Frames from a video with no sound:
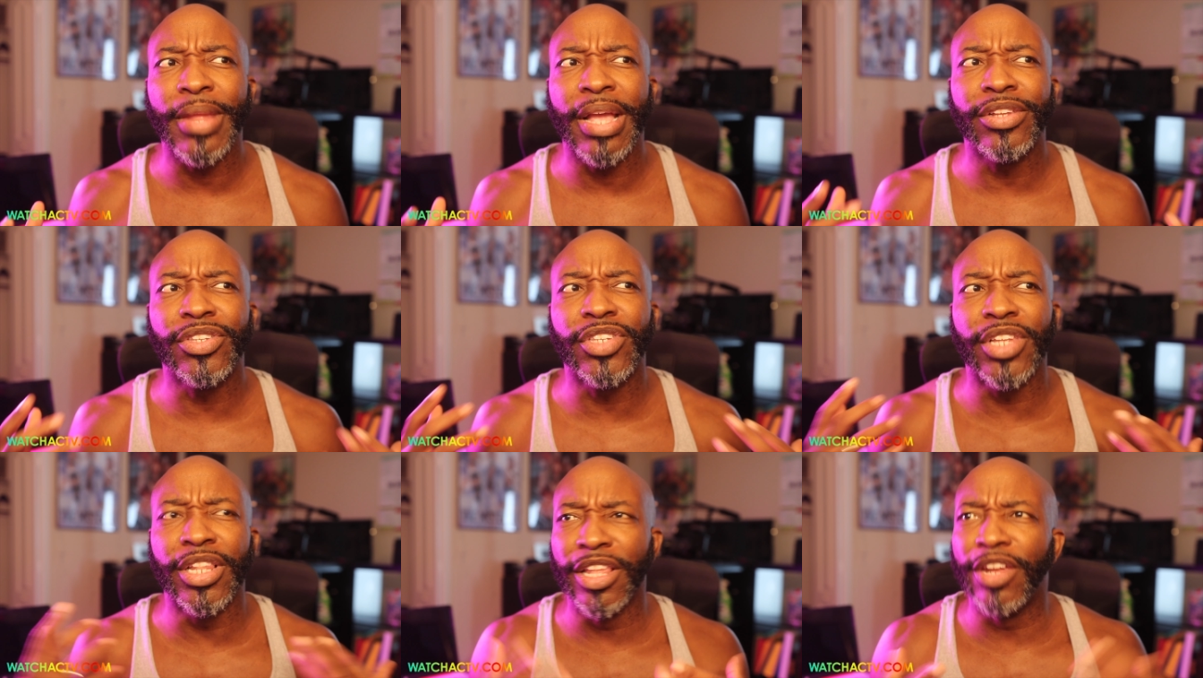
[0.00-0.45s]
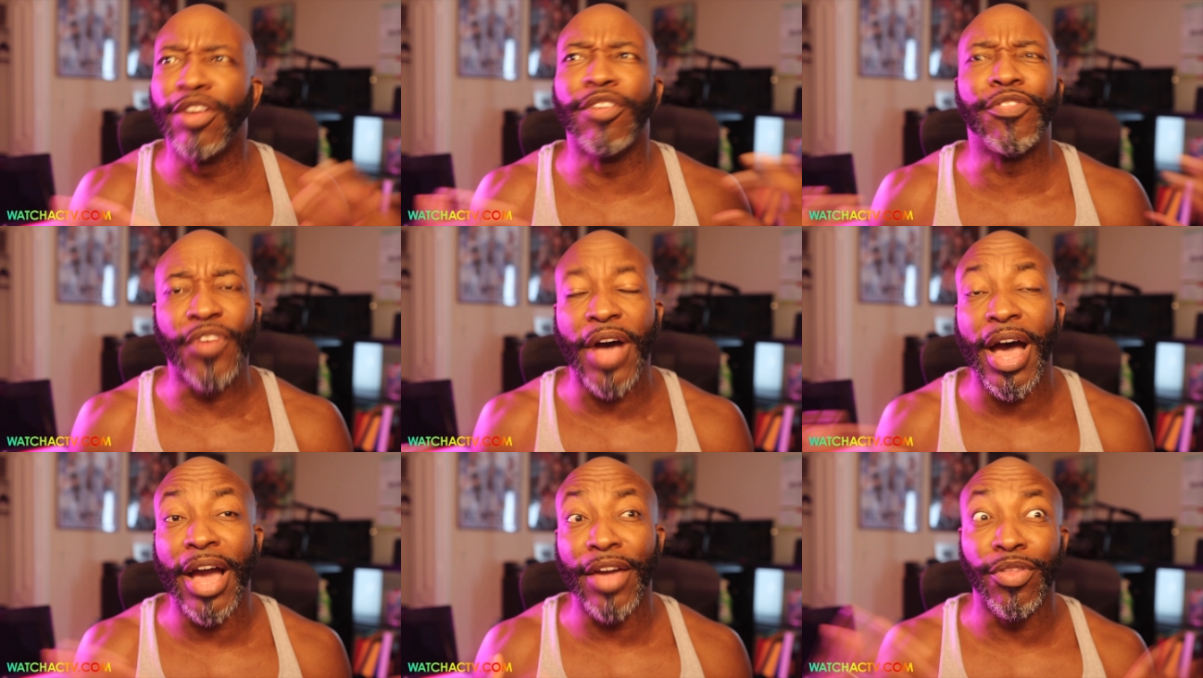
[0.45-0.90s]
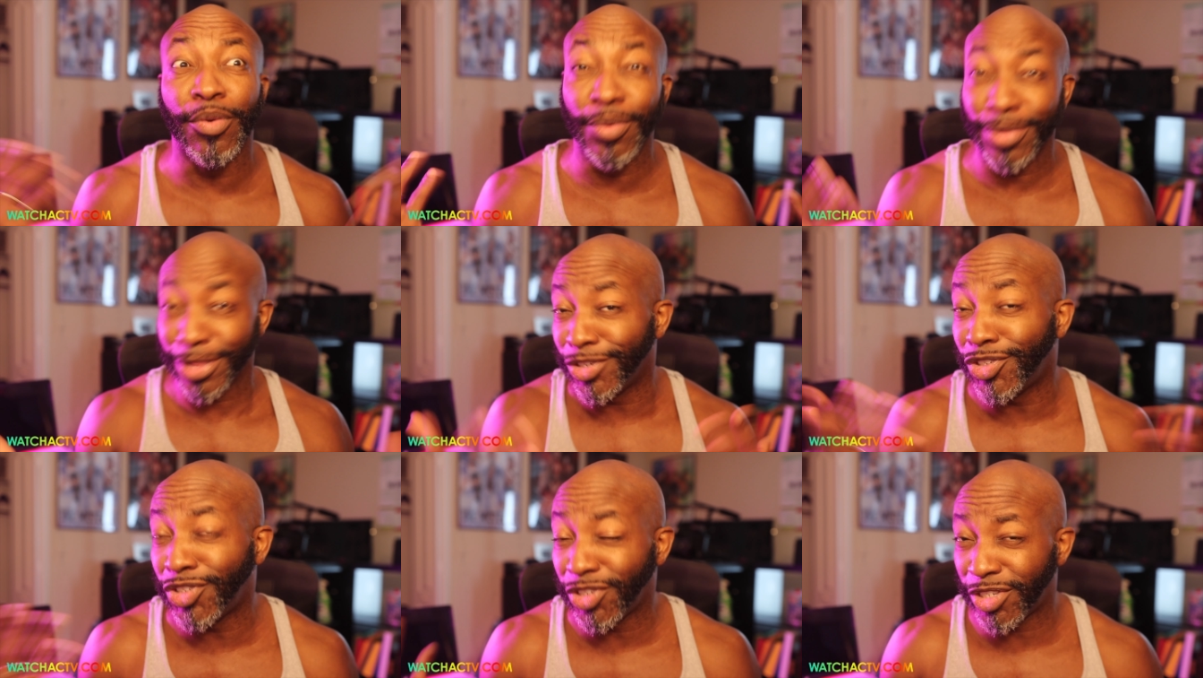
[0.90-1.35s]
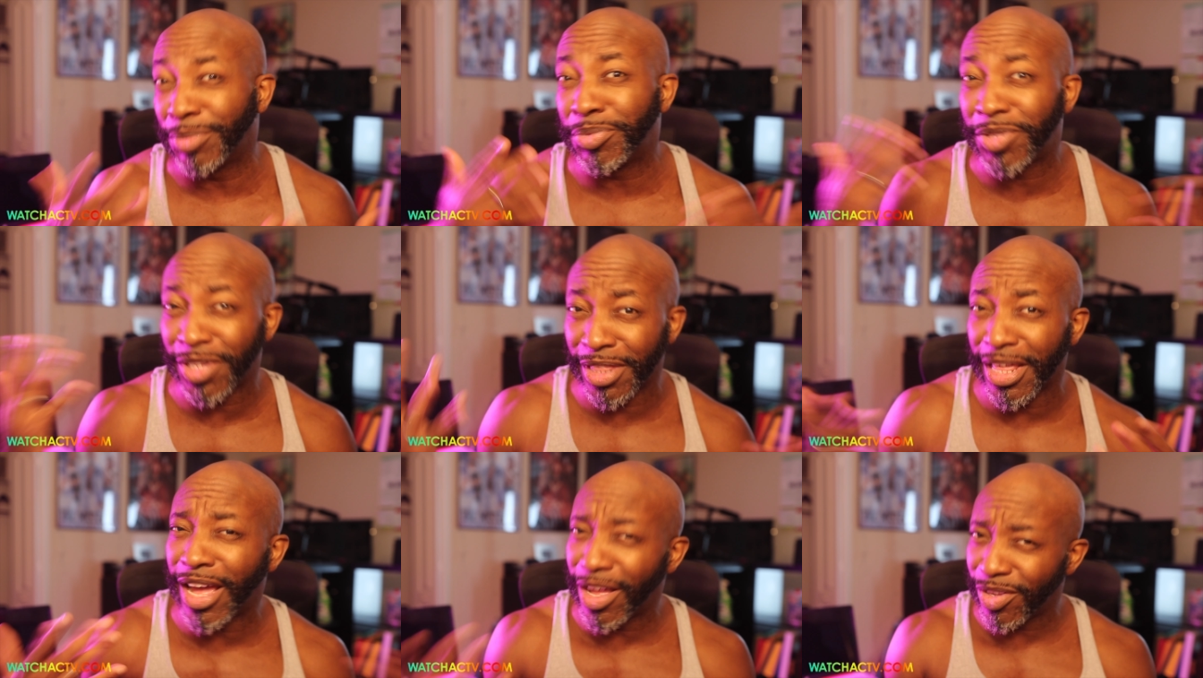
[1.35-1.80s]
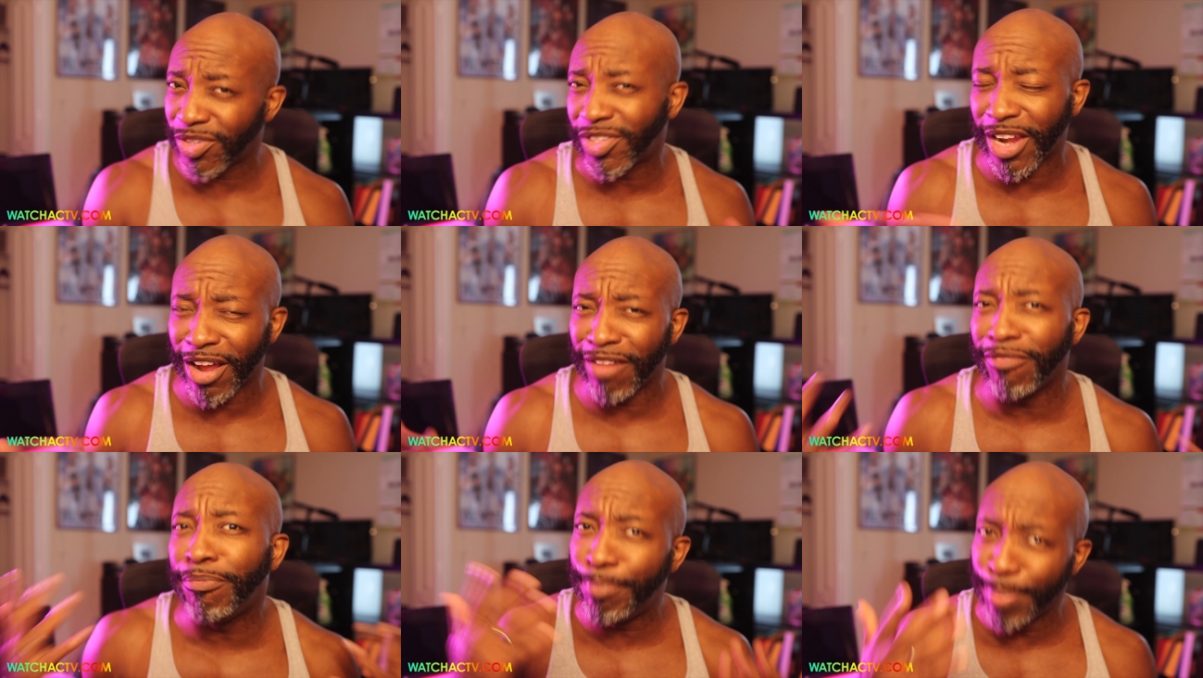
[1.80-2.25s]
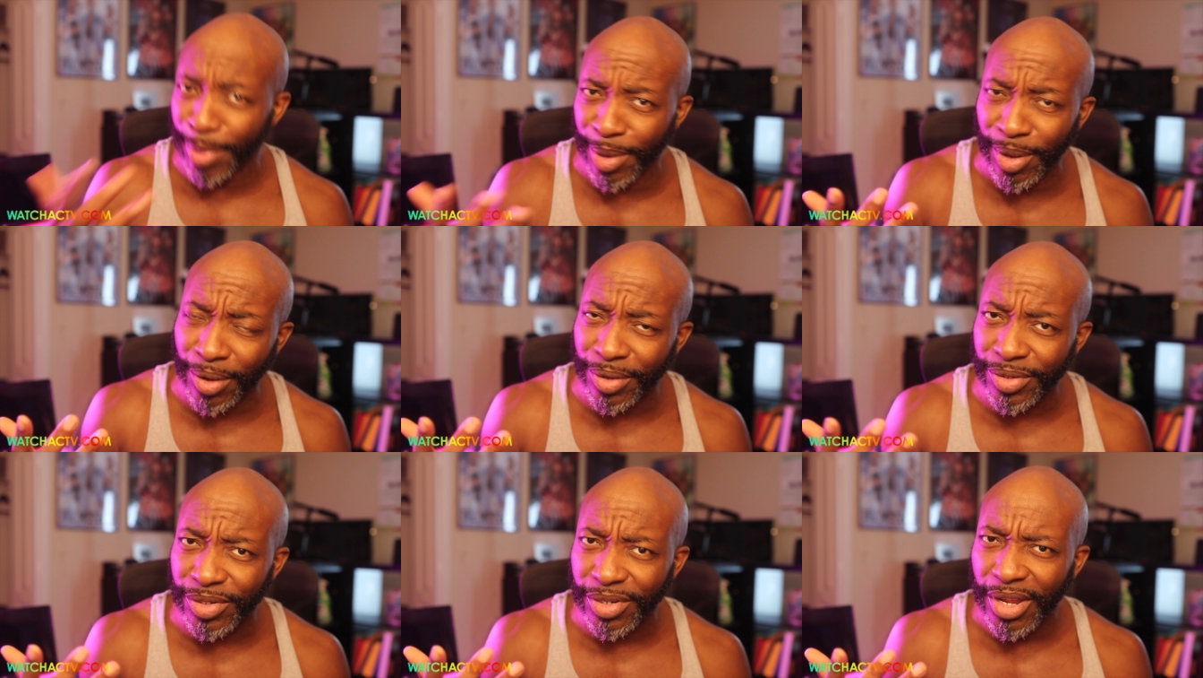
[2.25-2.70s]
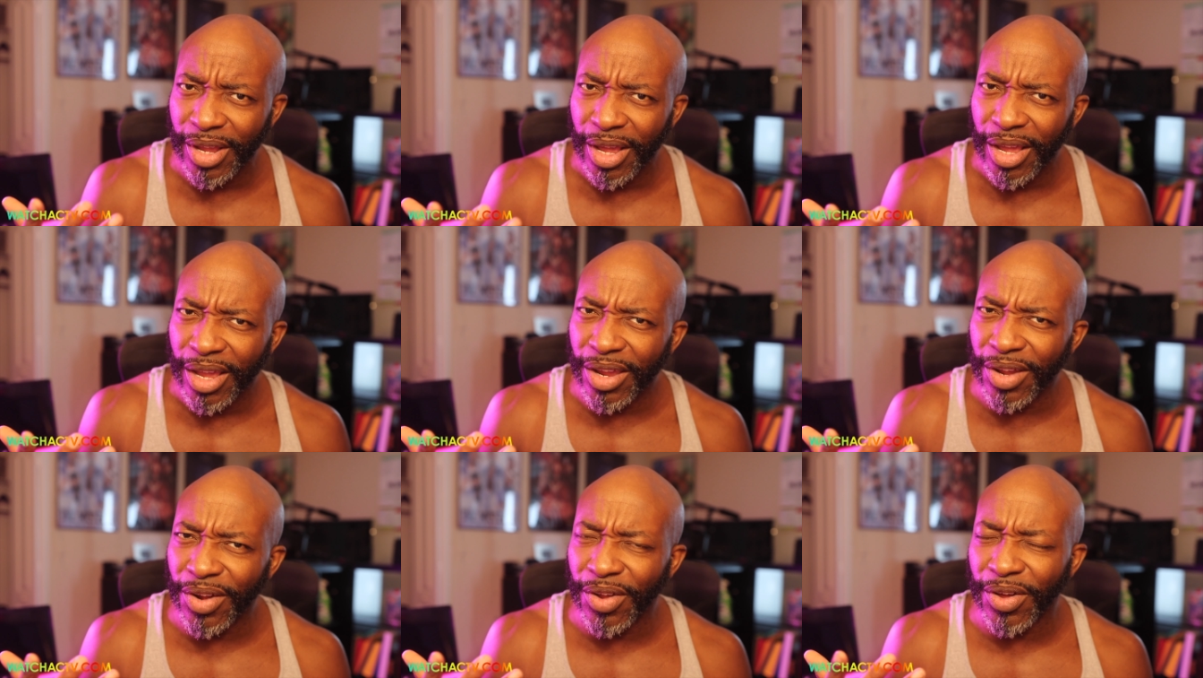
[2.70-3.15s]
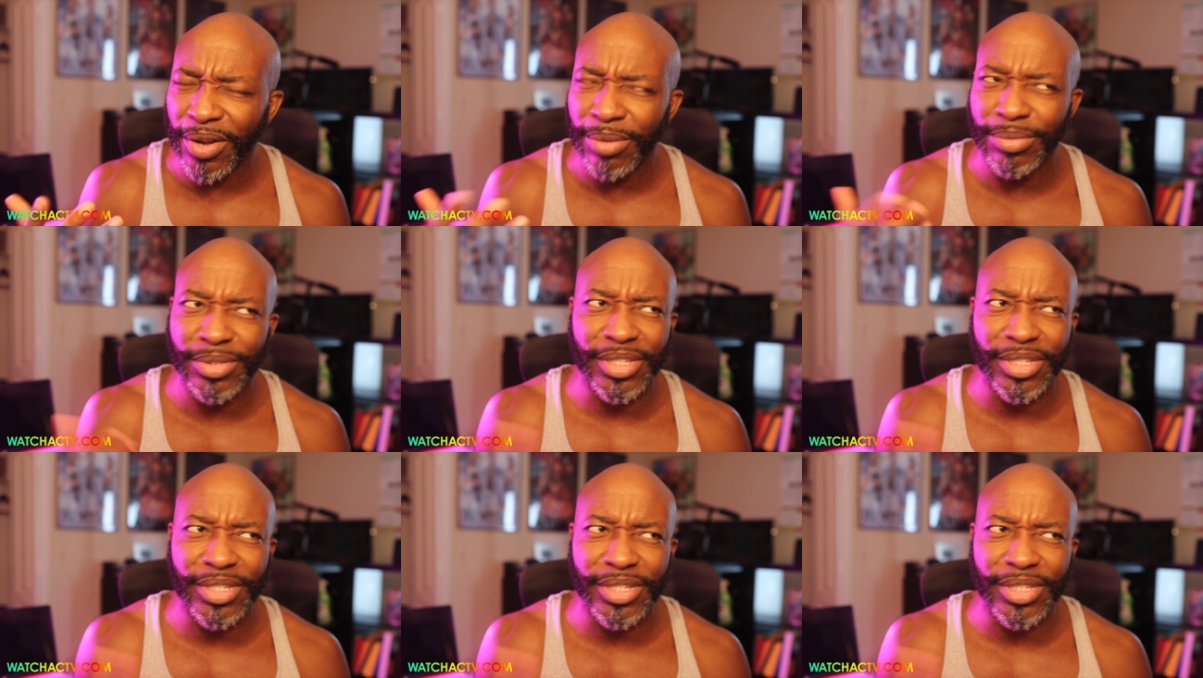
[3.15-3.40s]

solidify the relationships in the house that I've built. You know what I'm